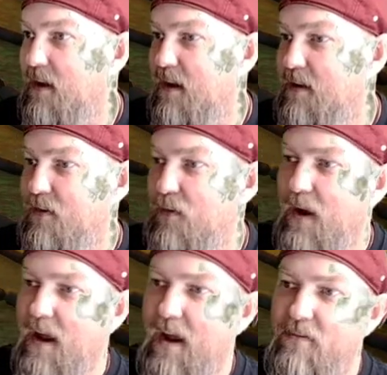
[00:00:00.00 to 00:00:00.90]
I do
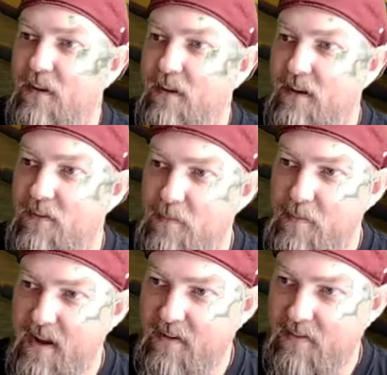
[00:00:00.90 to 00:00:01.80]
have the links from
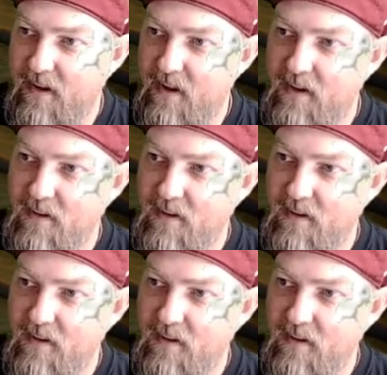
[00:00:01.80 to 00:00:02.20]
yesterday.